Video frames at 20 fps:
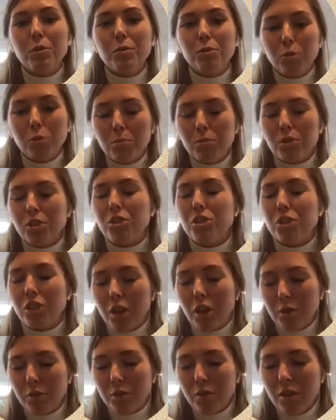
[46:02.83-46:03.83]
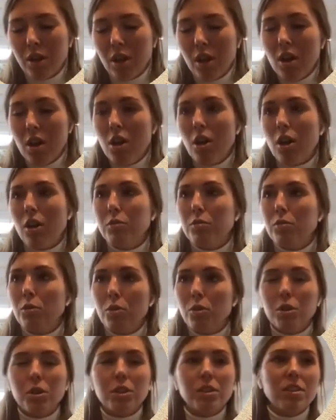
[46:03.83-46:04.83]
from the shelf. Of
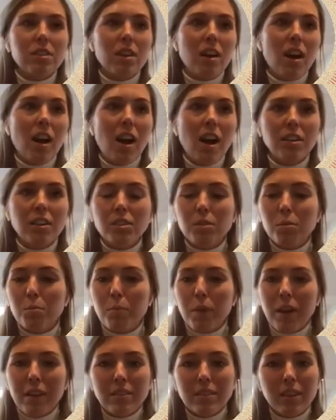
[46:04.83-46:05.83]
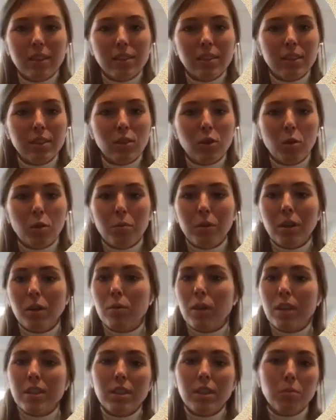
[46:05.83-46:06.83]
course, as a pen testing company,
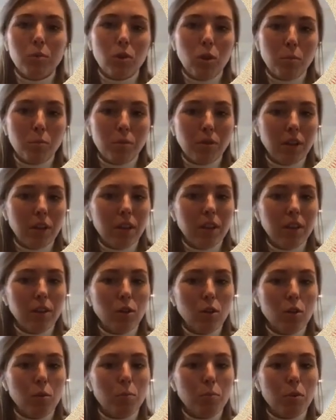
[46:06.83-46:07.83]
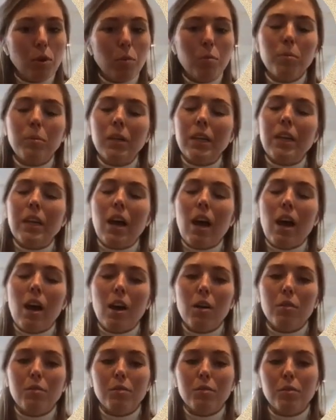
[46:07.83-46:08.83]
red team company, you probably
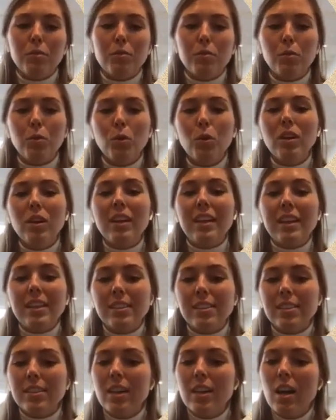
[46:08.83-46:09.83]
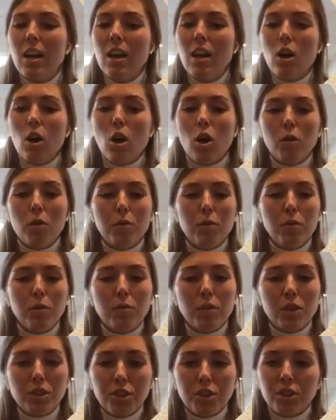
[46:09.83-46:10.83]
have a full list of
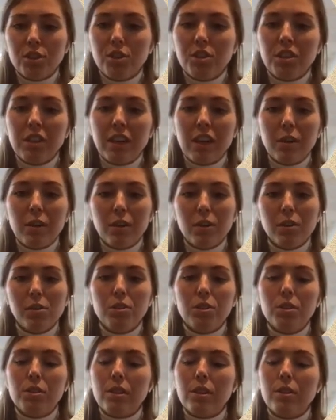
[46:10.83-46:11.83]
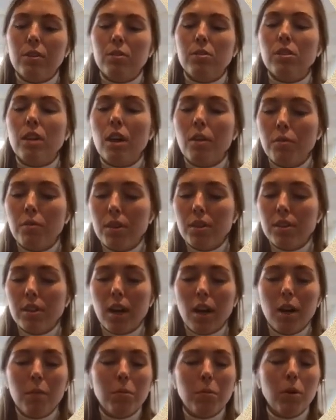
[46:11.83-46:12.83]
phishing scenarios you can use every
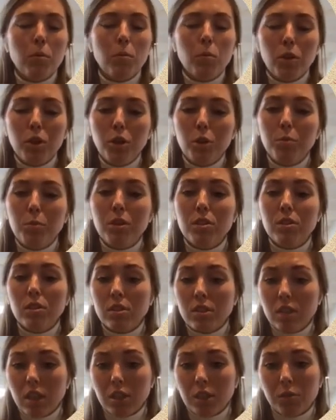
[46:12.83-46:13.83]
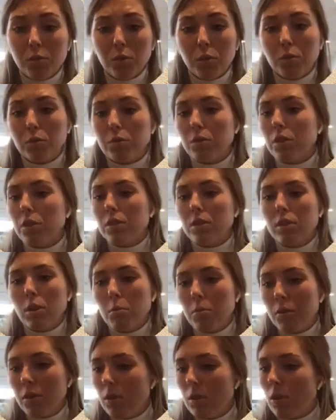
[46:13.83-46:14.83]
time and will be successful. For
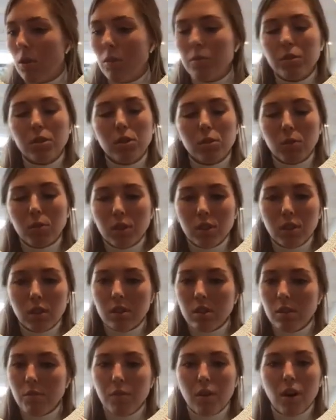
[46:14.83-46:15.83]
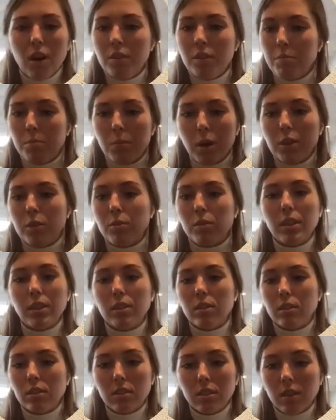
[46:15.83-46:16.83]
example, an Office 365
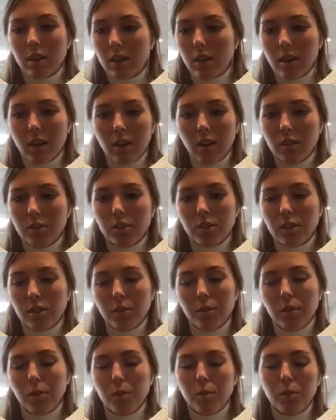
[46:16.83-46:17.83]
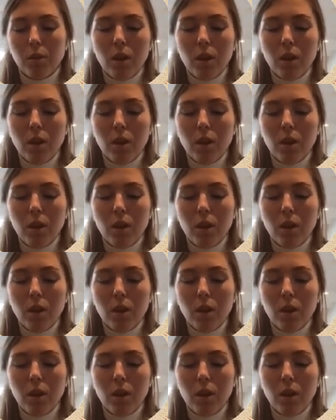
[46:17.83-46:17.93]
migration scenario.